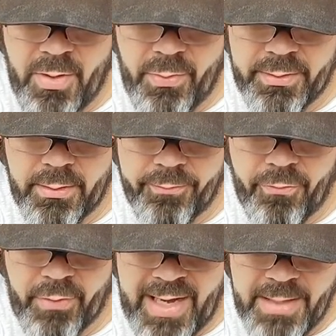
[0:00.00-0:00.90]
with
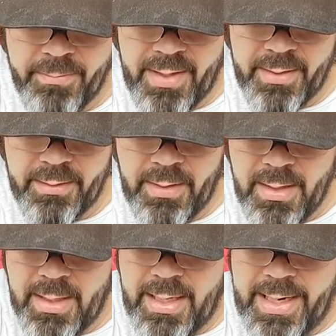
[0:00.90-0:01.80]
for Ant-Man,
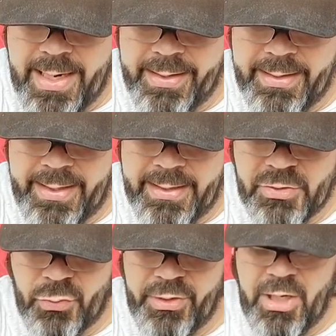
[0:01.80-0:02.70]
and a
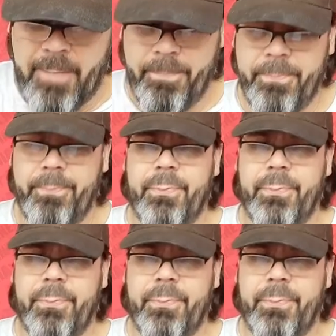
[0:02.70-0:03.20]
suiting up